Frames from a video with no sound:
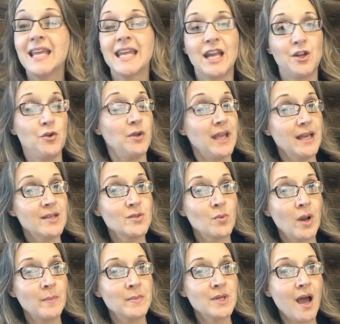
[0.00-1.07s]
Can you guess
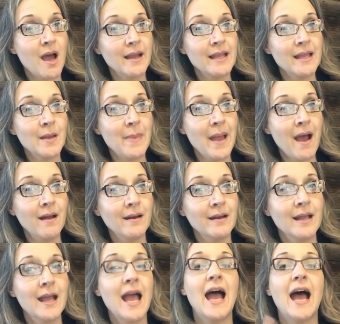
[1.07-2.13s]
what I'm talking about?
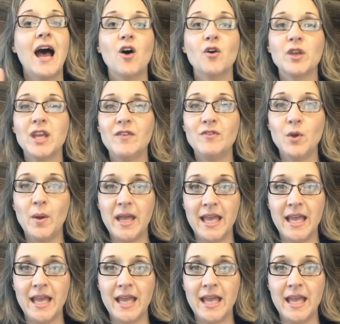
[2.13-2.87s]
I'll give you a